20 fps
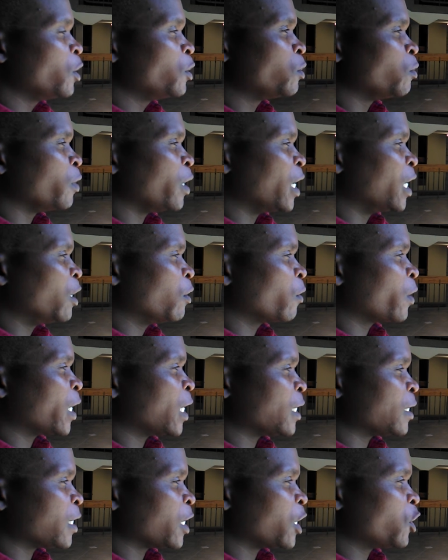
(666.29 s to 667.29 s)
to any
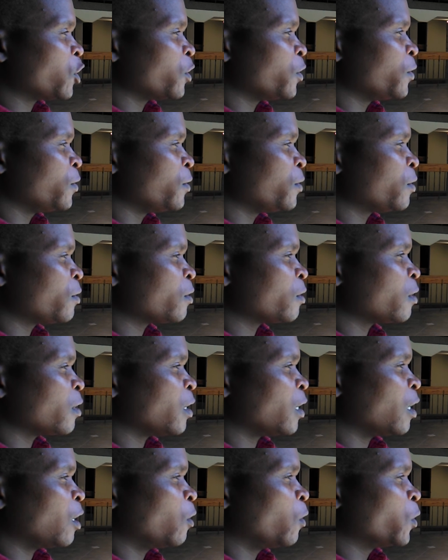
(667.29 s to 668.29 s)

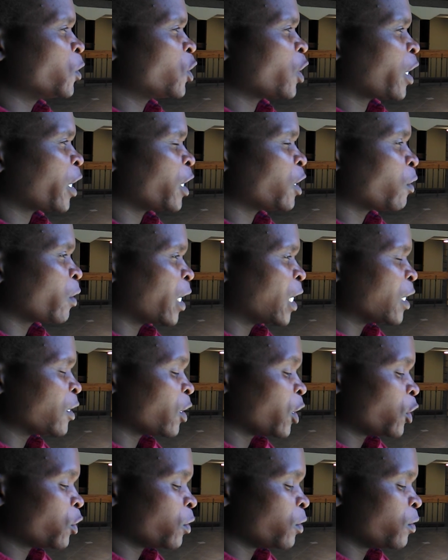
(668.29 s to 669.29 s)
organizations or charity
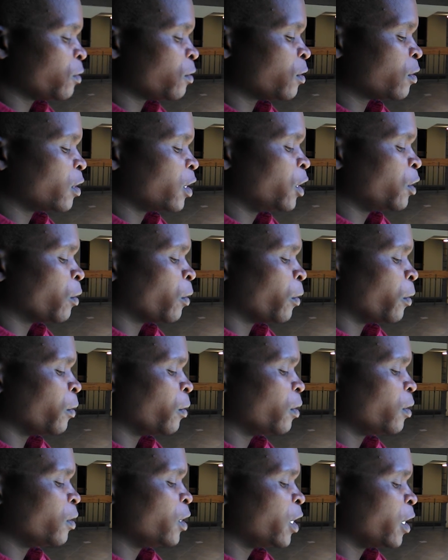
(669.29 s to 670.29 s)
organizations,
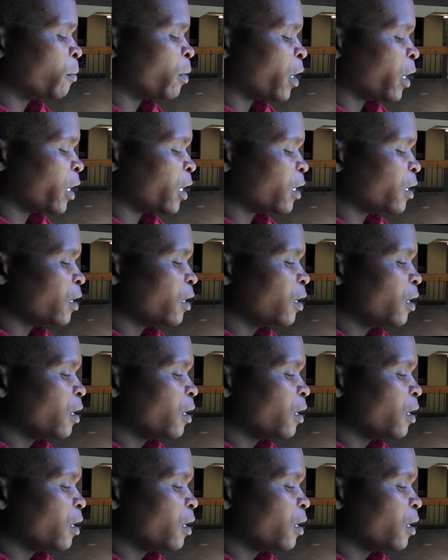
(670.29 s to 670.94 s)
nearby.